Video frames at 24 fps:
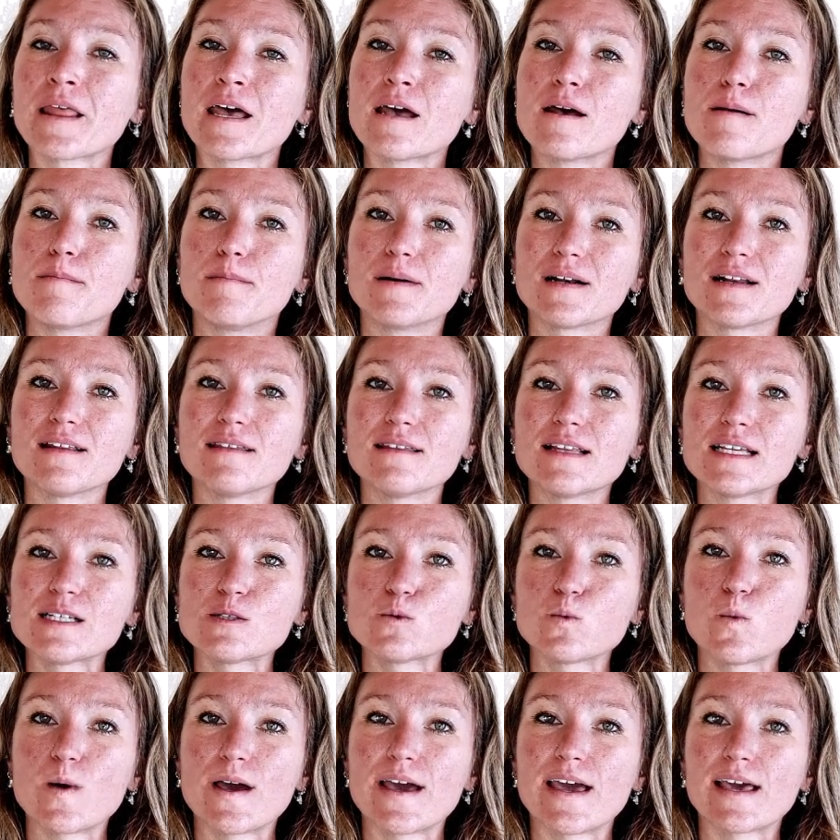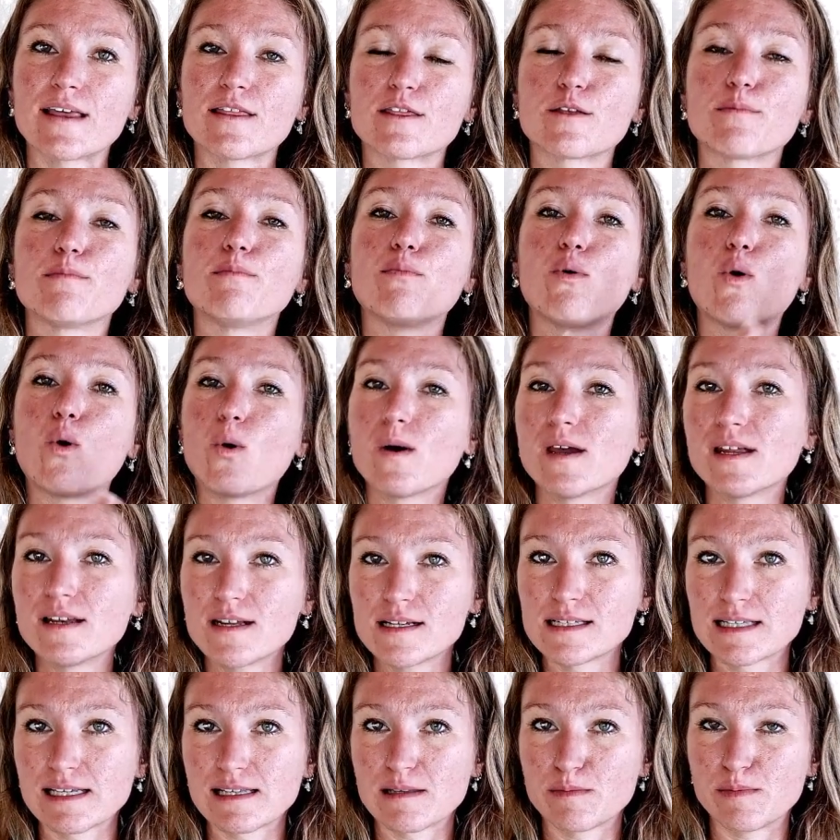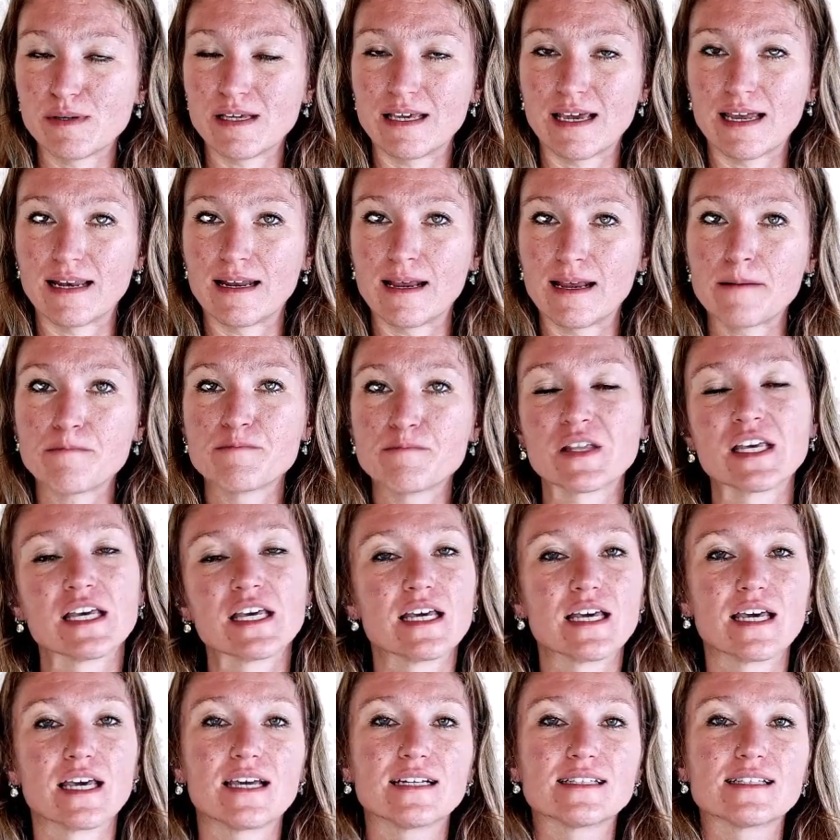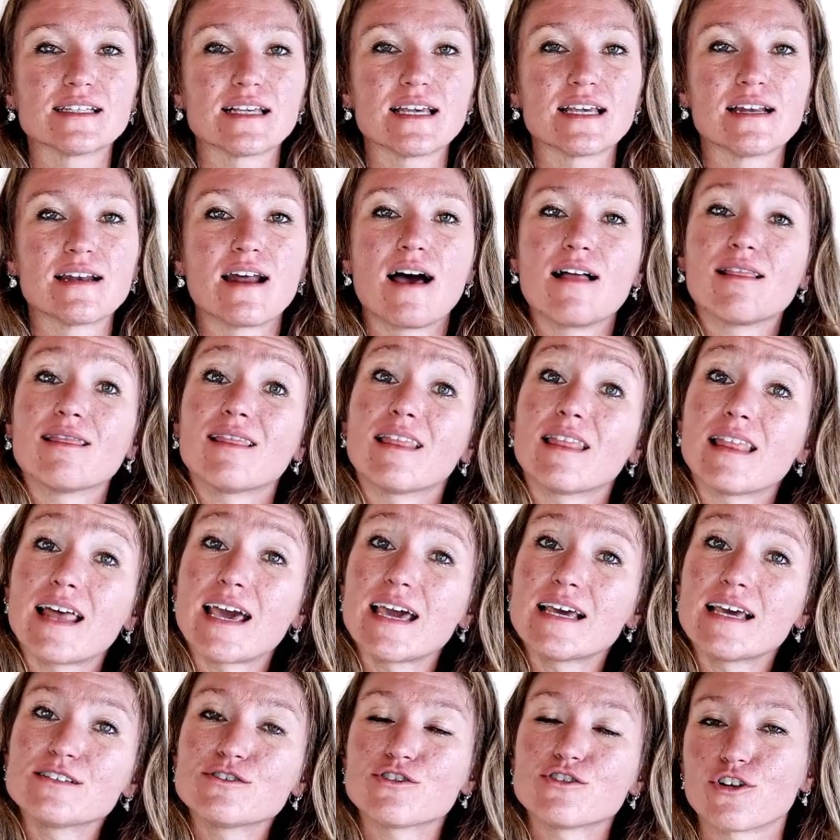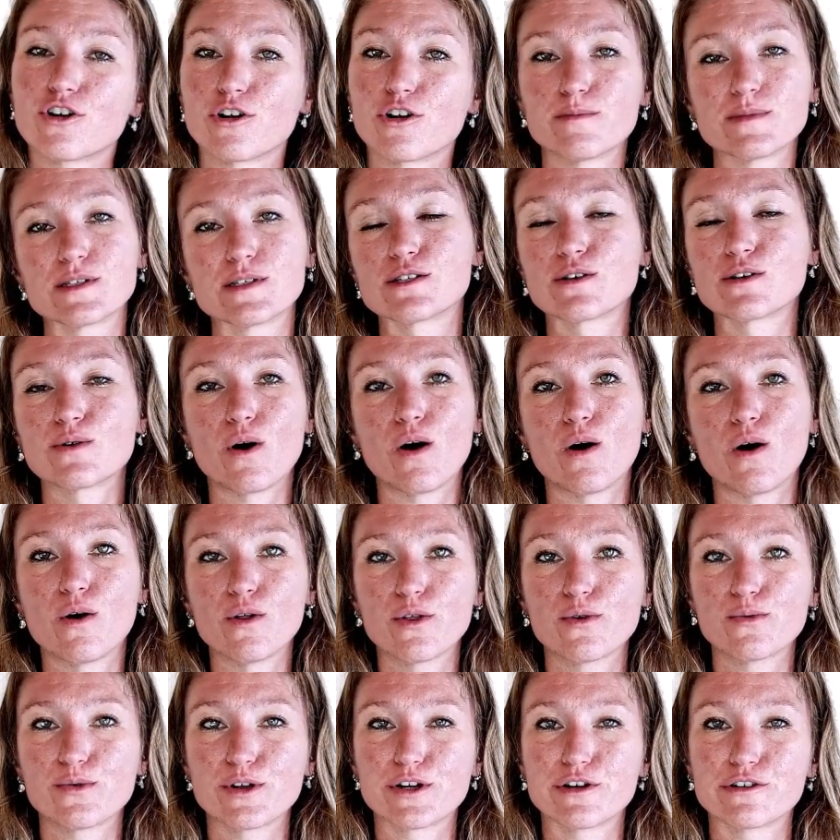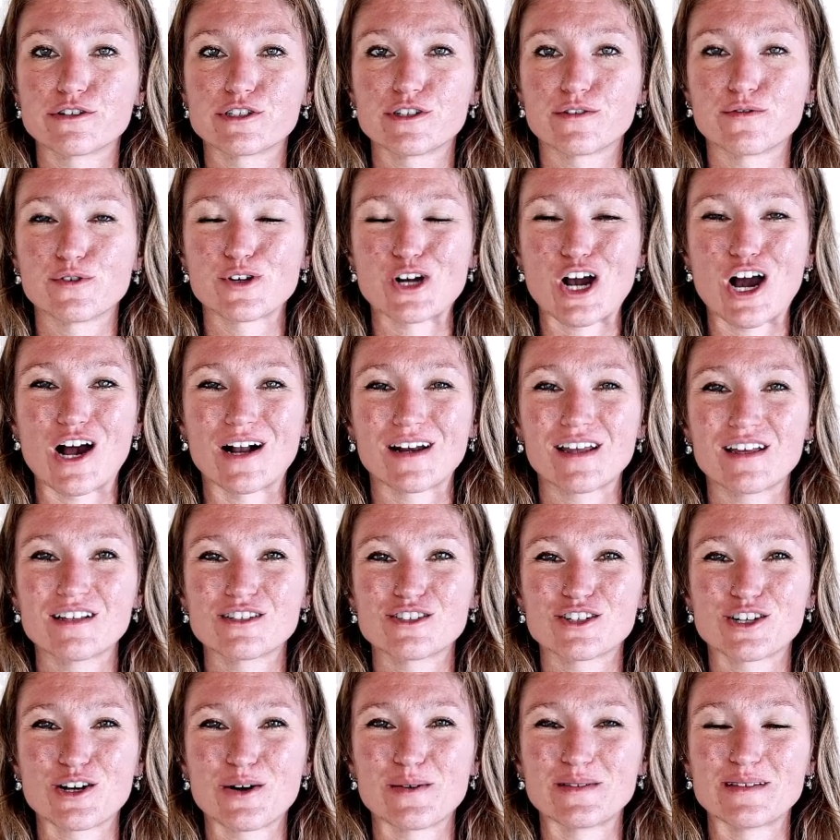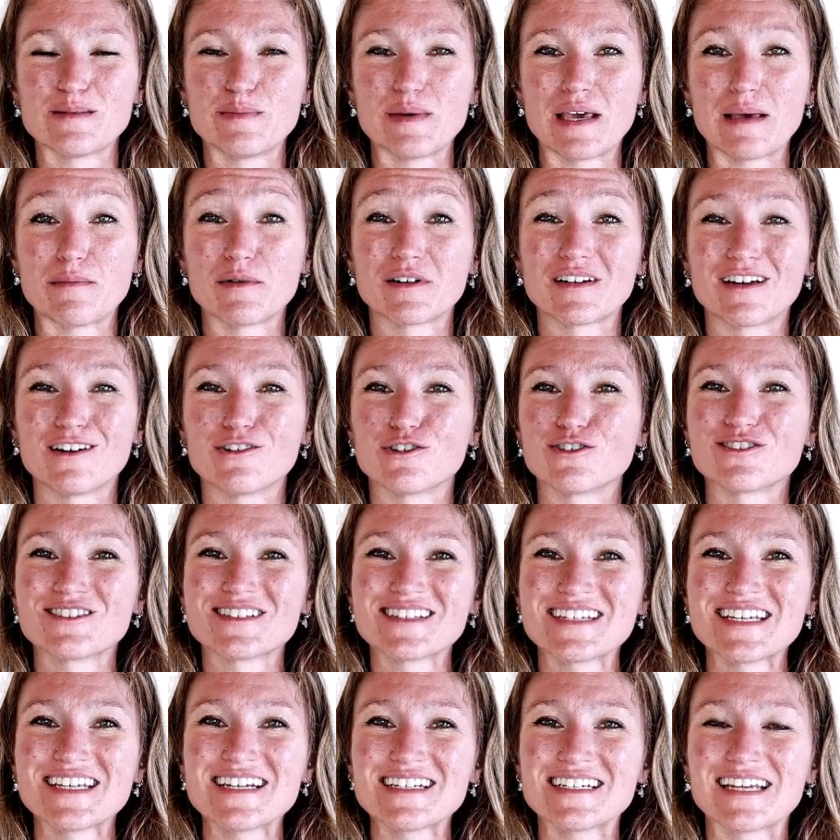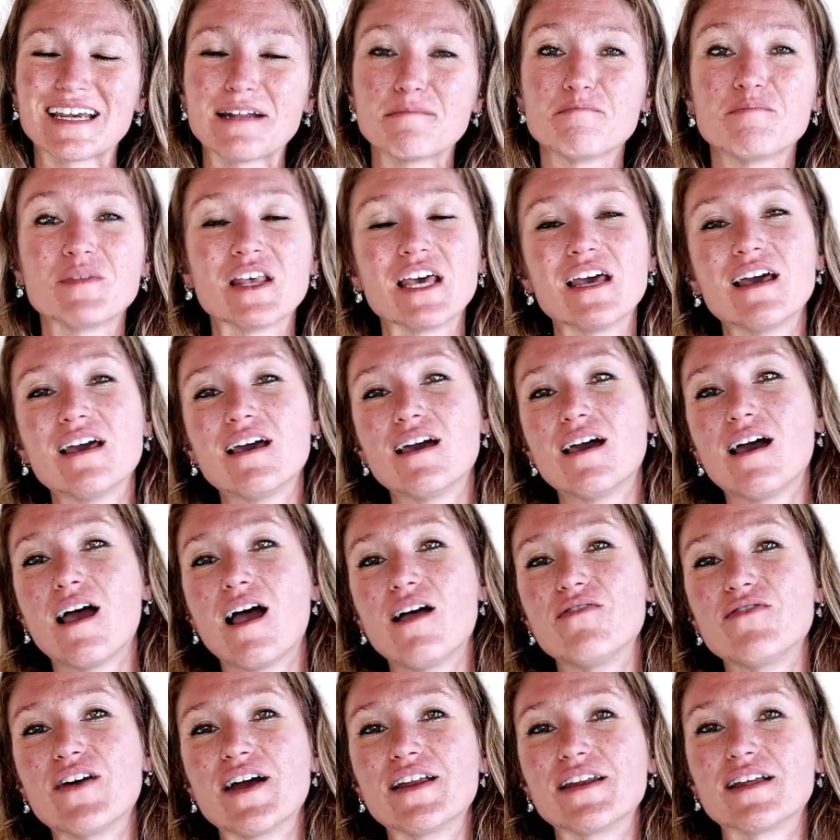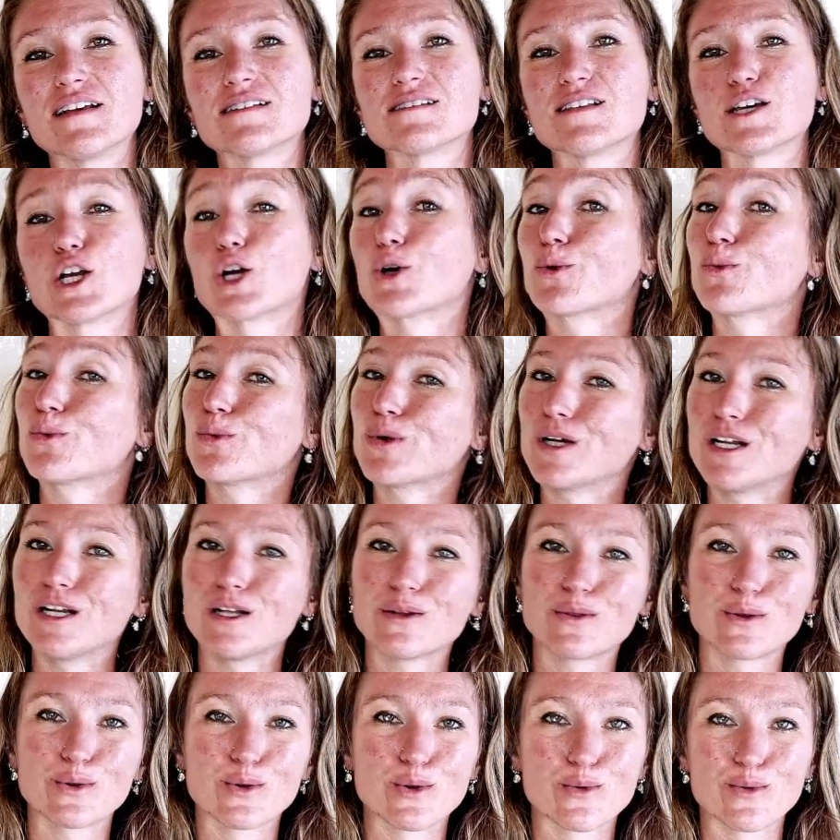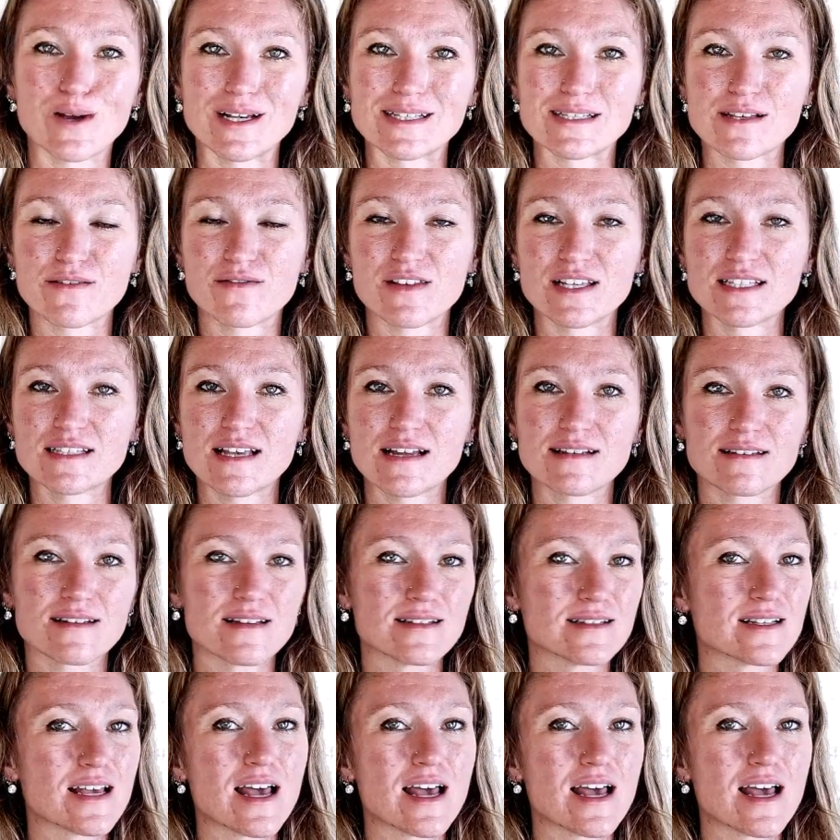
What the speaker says: But in this way, the point is at the beginning, it's in lay terms, so all the readers of your audience are going to be able to understand it, and then as they are reading through the rest of the sentence,